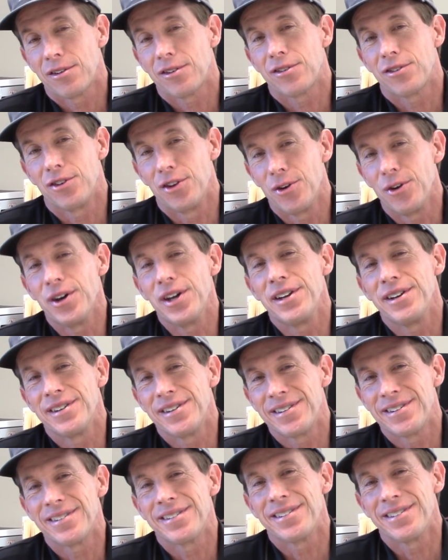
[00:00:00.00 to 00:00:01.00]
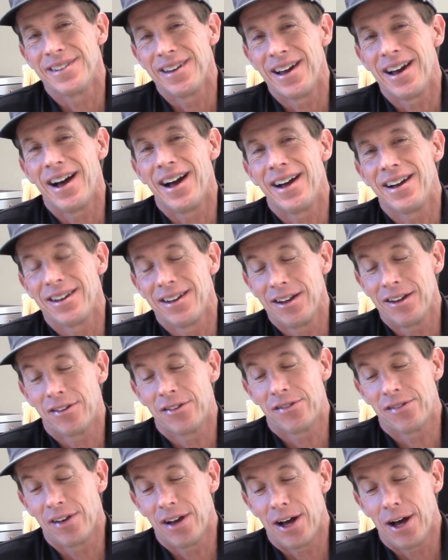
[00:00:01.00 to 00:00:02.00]
Do it. Yeah,
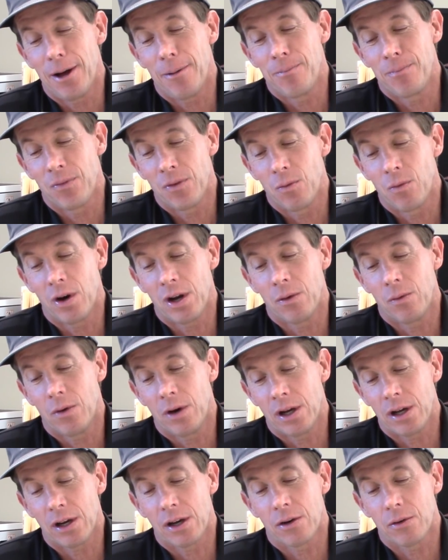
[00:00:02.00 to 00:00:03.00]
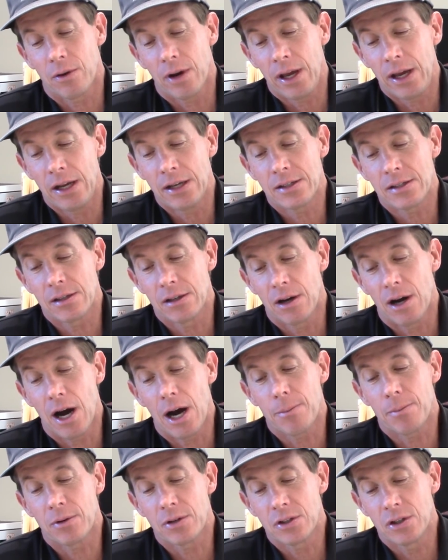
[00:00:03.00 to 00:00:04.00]
it's what a great
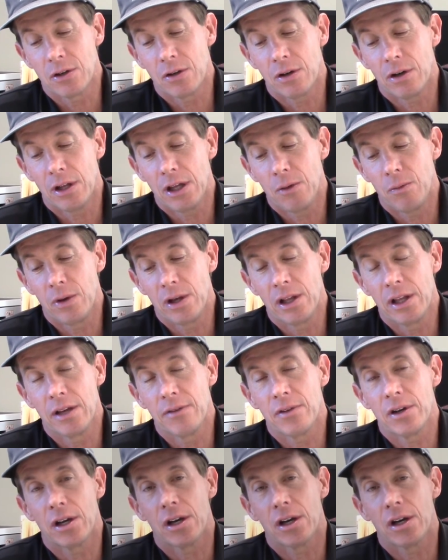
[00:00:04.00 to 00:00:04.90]
opportunity. We live in a